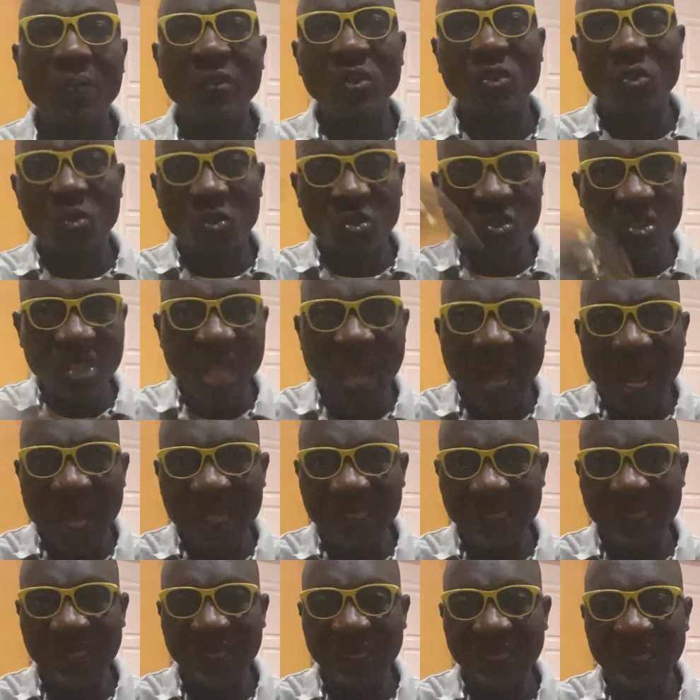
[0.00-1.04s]
the
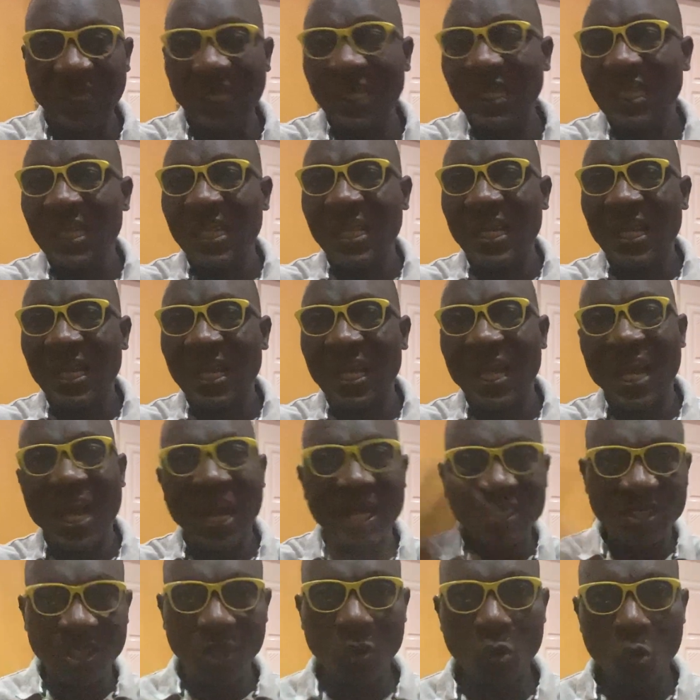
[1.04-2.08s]
society
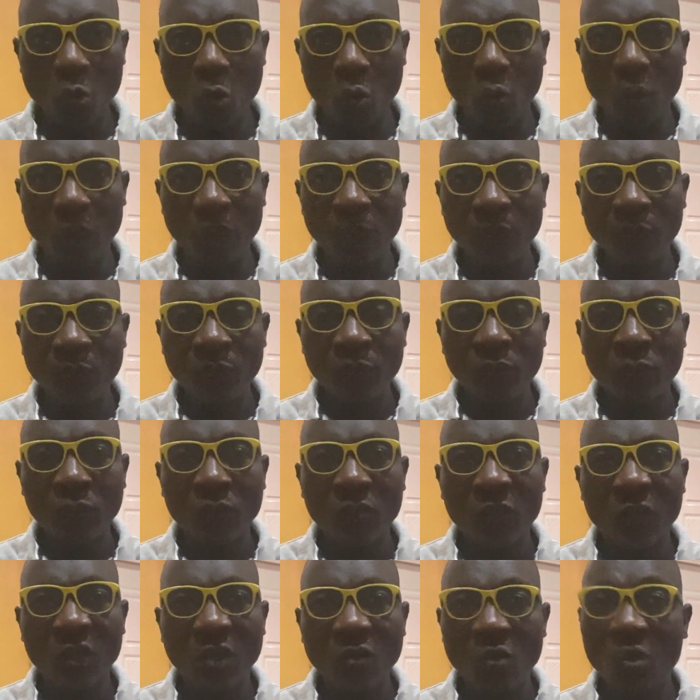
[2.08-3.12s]
as a whole.
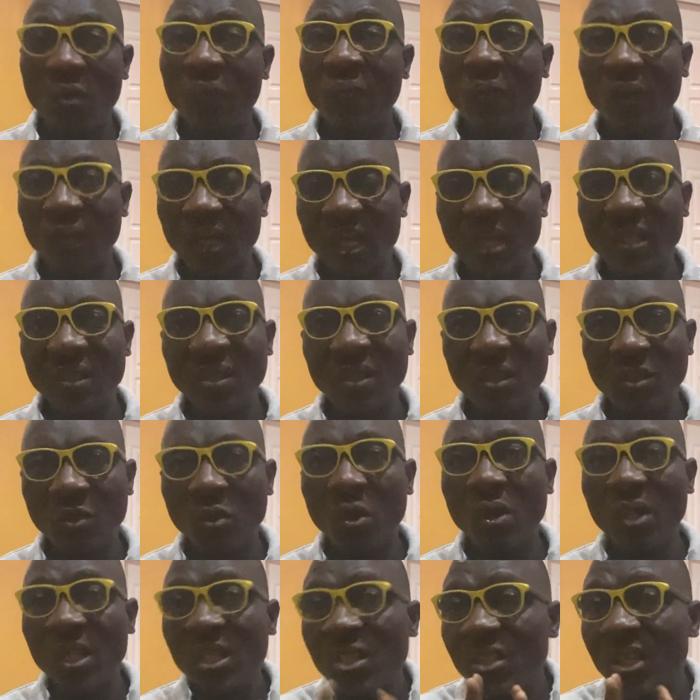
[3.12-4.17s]
Don't forget,
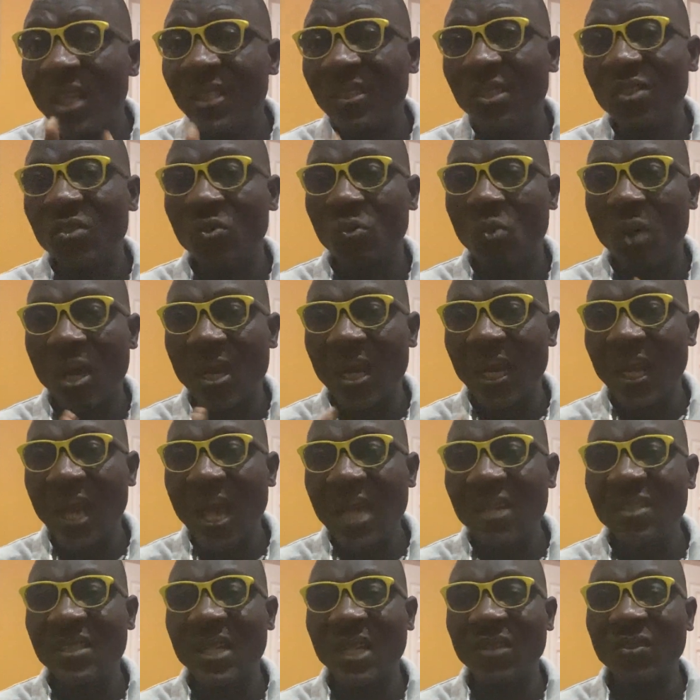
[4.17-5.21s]
your interest is to
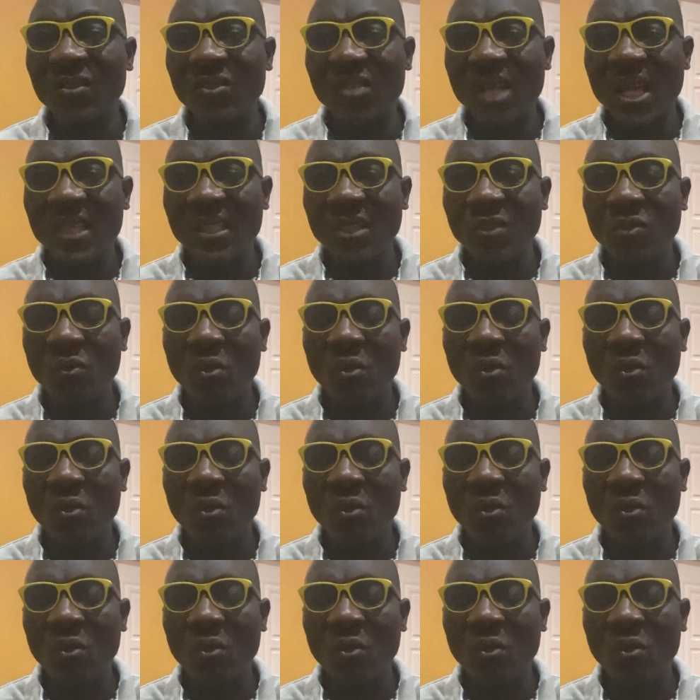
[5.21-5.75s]
analyze that society to